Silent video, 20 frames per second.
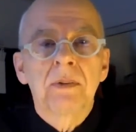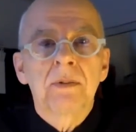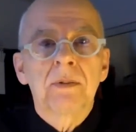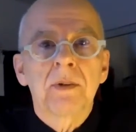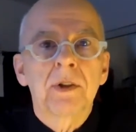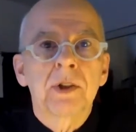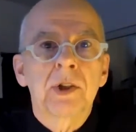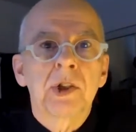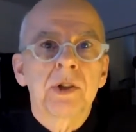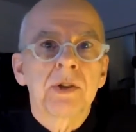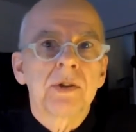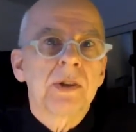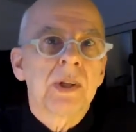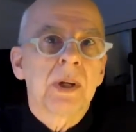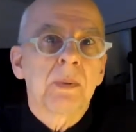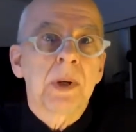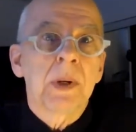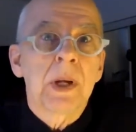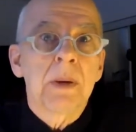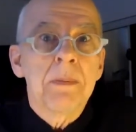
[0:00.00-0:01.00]
futures
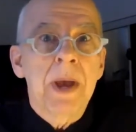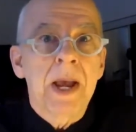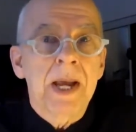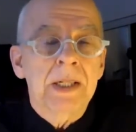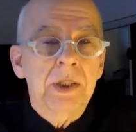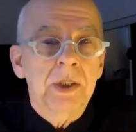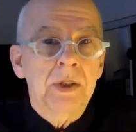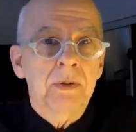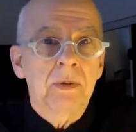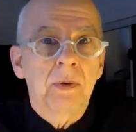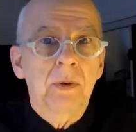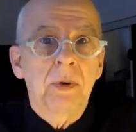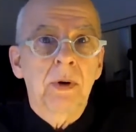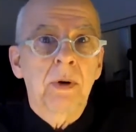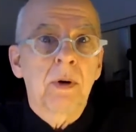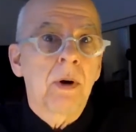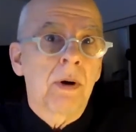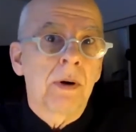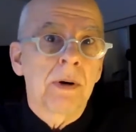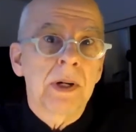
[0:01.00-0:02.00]
that we imagine or
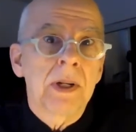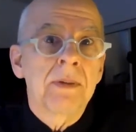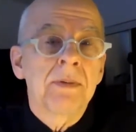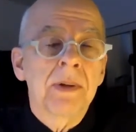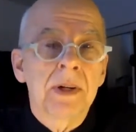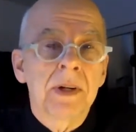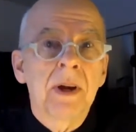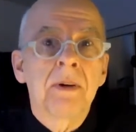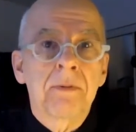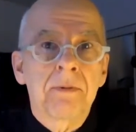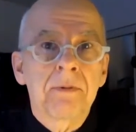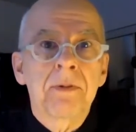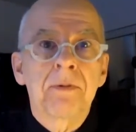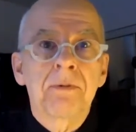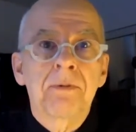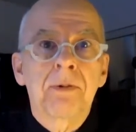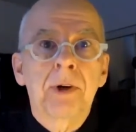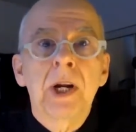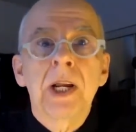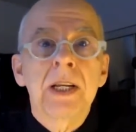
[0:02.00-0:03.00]
are even
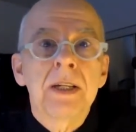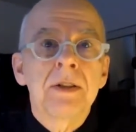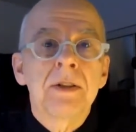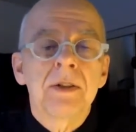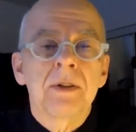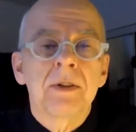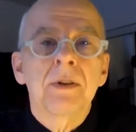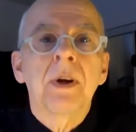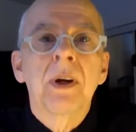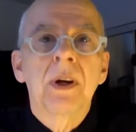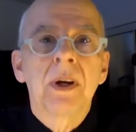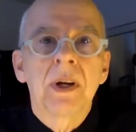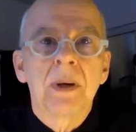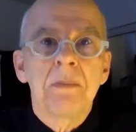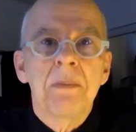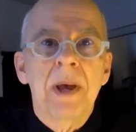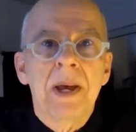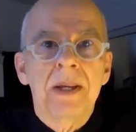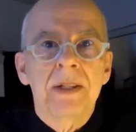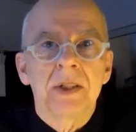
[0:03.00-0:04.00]
afraid to
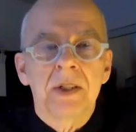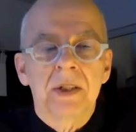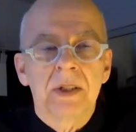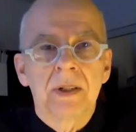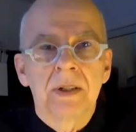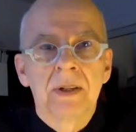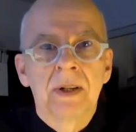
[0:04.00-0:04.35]
imagine.